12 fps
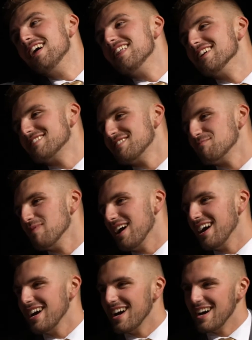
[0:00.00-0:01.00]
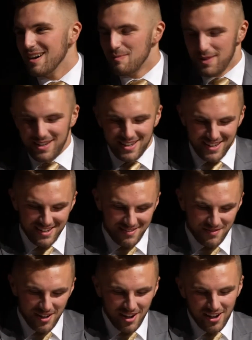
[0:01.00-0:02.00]
this is my uh, opinion
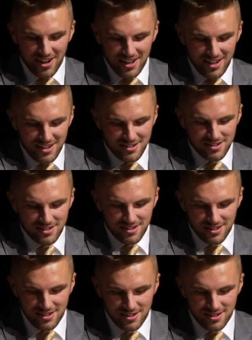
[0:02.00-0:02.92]
on